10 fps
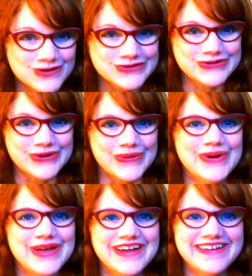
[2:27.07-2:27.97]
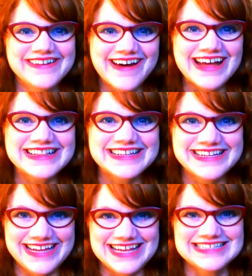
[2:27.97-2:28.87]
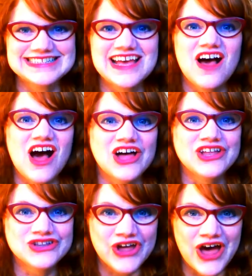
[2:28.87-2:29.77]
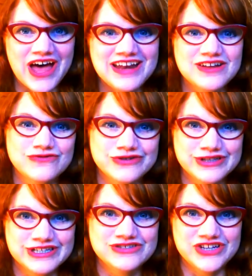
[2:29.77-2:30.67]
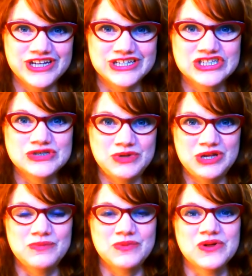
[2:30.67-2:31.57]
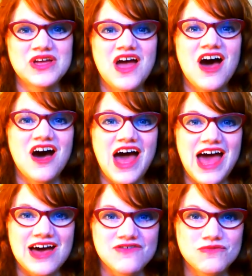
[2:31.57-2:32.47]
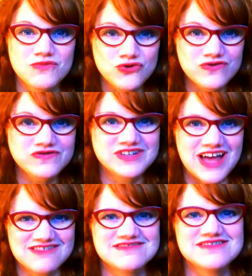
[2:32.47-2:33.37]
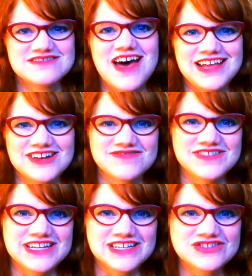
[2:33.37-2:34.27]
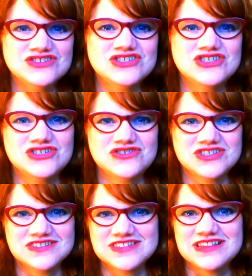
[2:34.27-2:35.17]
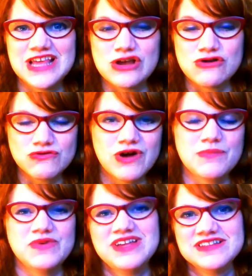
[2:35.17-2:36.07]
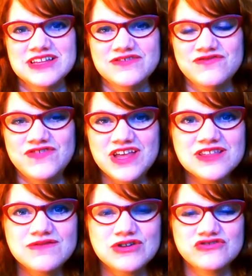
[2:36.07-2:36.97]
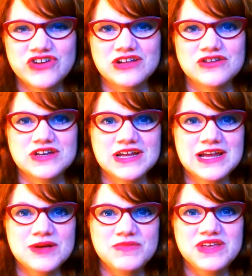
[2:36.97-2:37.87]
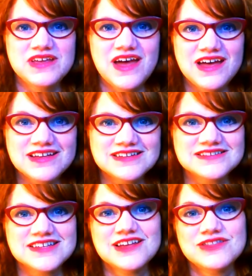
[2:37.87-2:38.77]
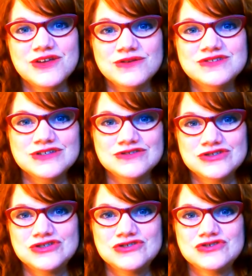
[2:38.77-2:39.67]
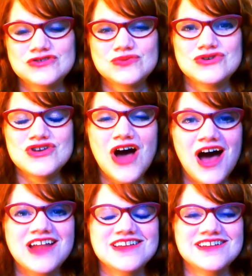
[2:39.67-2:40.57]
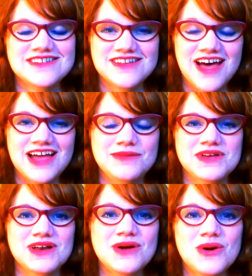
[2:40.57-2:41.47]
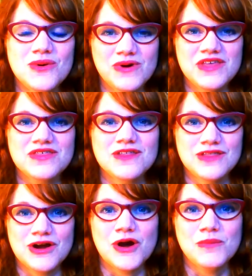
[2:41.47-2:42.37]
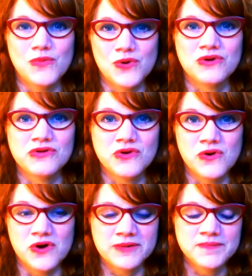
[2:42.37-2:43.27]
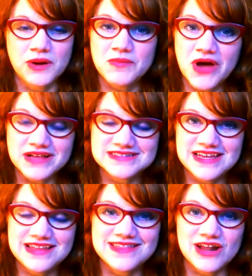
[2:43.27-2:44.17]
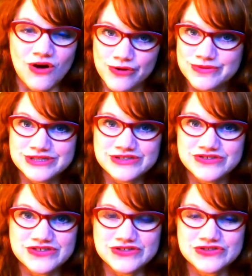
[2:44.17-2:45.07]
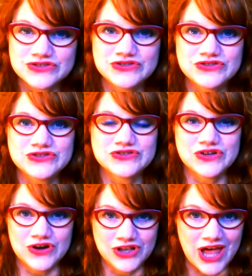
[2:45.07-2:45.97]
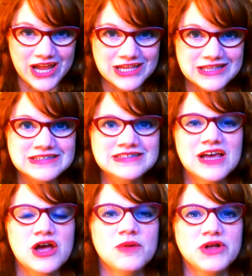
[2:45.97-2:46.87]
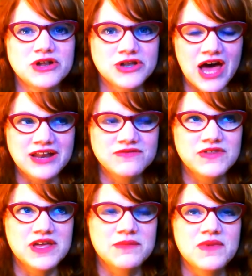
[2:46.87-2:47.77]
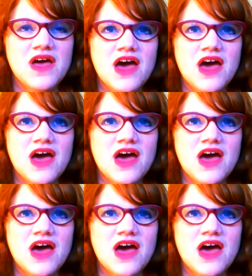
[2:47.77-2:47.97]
also not the case. A lot of religious people have moved outside of the institutions that they grew up in, the faith of their childhood, because those institutions were not in alignment with their moral core. So I'm not saying that all religious institutions are like this, but a lot of them